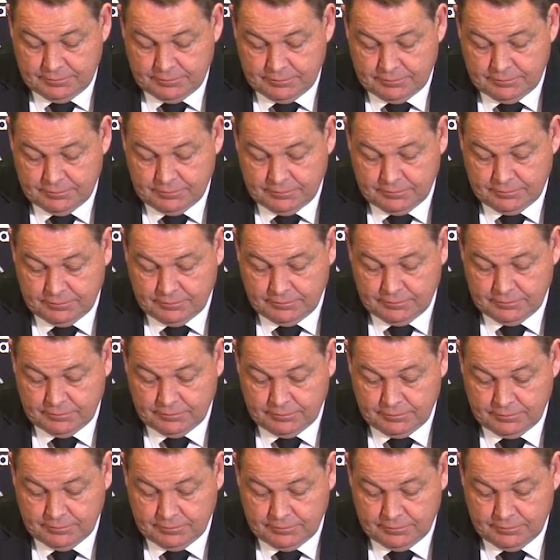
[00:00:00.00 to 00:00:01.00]

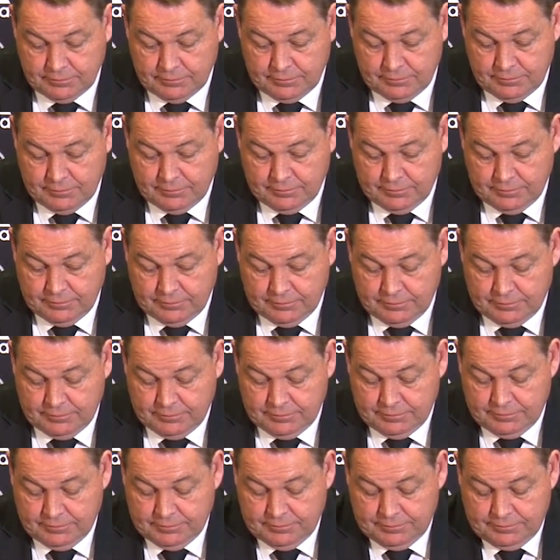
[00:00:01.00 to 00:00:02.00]

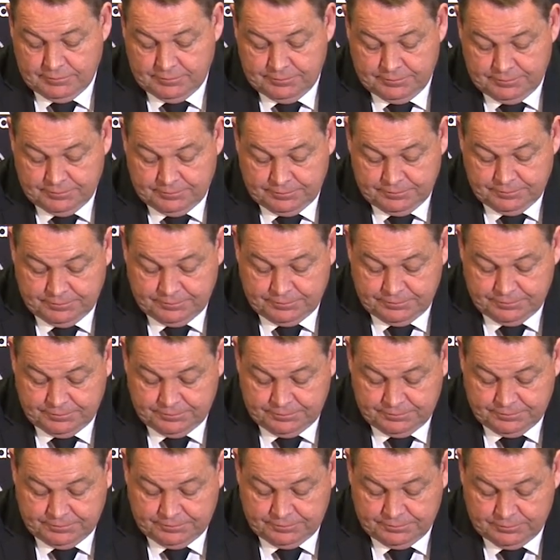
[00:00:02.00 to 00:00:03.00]

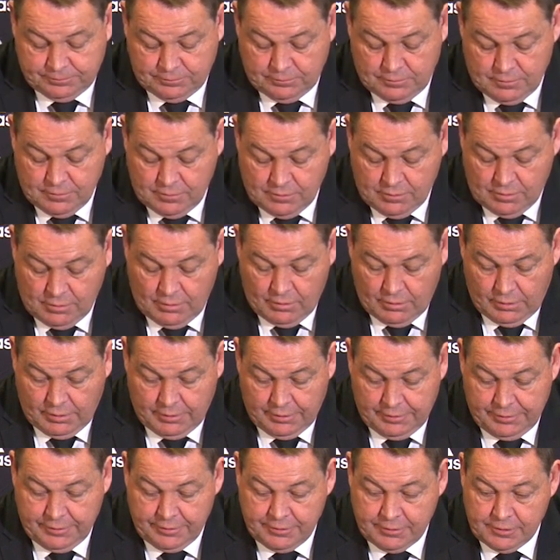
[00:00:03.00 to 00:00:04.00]

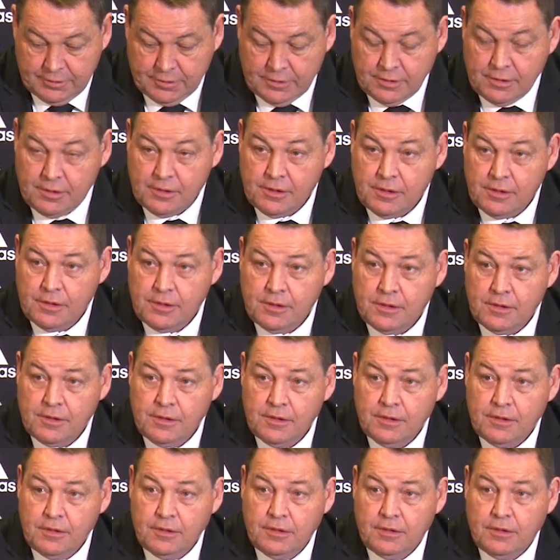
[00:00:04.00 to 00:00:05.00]

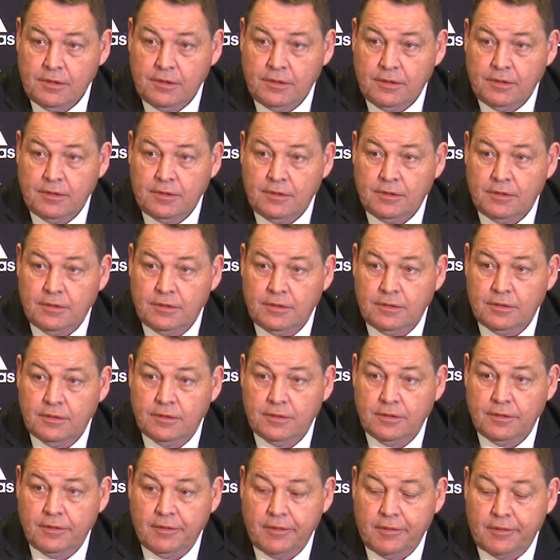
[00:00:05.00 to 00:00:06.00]

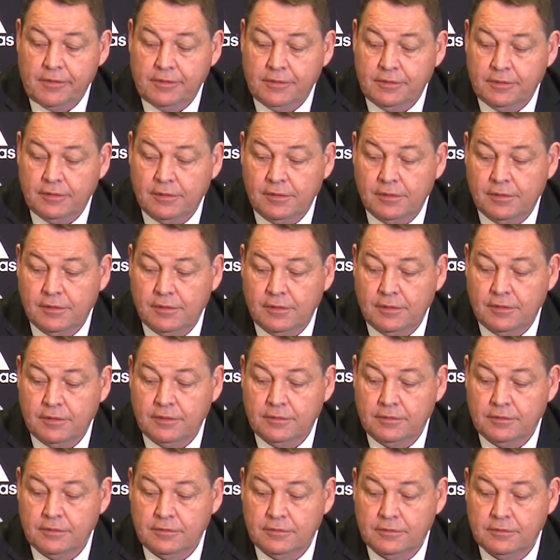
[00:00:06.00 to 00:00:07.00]

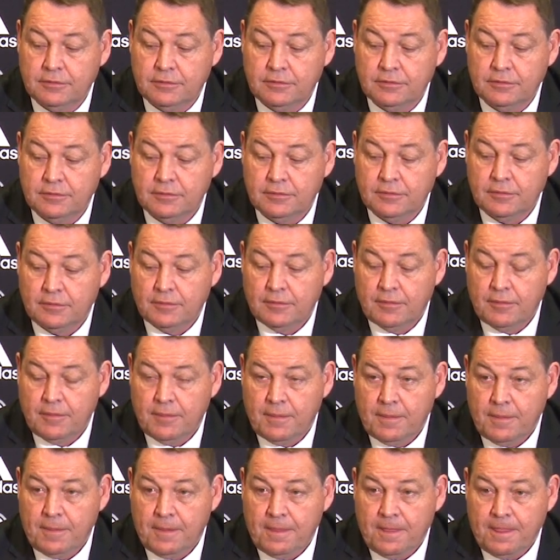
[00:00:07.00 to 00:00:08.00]
No words are spoken by the person on screen.